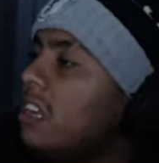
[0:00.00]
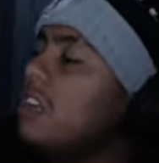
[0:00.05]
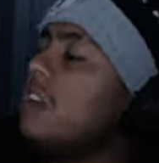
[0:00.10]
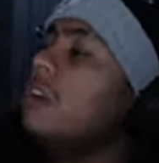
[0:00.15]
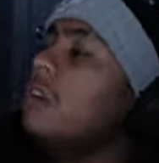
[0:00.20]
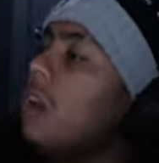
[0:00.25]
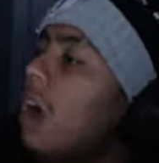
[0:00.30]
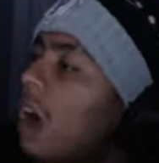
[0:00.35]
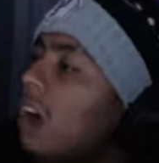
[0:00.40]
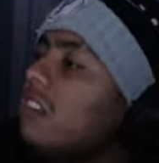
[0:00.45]
You
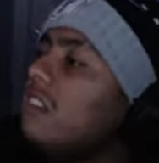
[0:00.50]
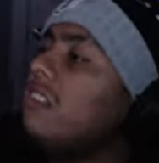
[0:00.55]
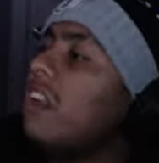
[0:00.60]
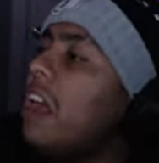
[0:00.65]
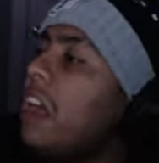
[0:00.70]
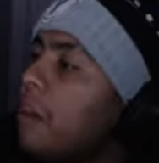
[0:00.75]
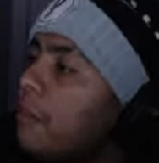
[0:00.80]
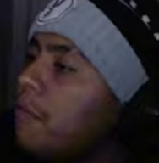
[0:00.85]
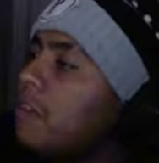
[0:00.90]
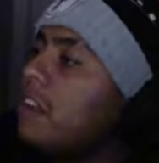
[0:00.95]
lost
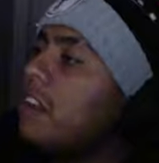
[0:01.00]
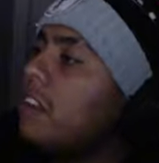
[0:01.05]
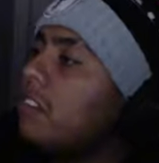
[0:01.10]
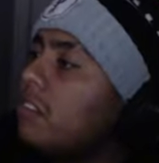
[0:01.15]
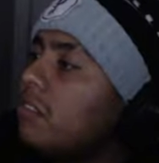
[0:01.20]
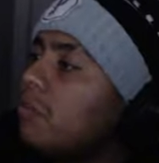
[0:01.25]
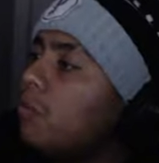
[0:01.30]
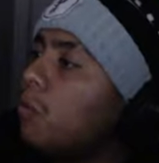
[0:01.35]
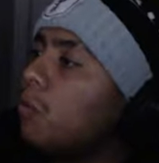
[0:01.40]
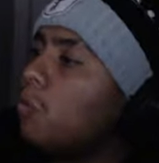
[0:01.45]
evidence
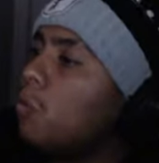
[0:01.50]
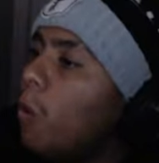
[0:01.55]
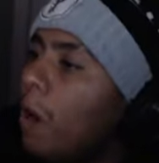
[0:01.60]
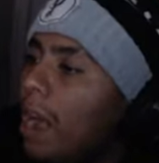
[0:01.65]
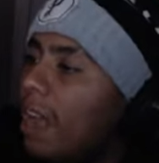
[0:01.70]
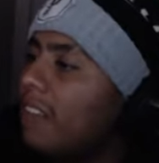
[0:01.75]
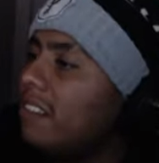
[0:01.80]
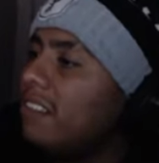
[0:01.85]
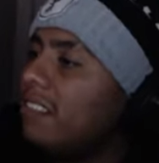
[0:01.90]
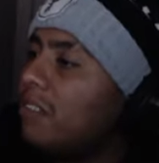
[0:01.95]
for
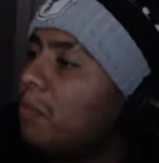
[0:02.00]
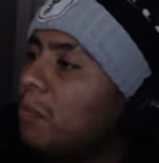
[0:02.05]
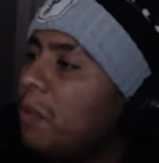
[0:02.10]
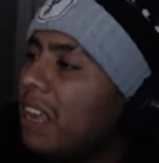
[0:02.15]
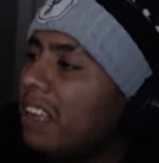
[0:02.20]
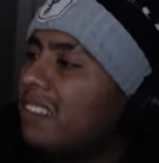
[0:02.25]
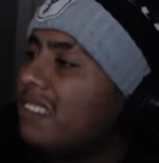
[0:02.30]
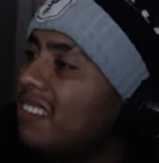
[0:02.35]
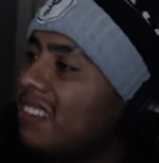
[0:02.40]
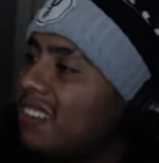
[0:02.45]
what,
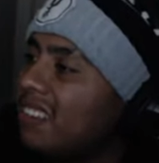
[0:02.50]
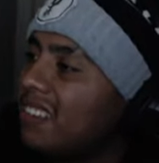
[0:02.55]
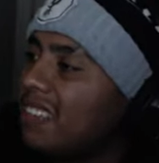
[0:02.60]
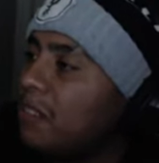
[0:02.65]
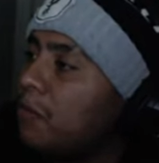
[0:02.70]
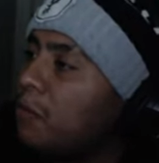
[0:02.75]
basically?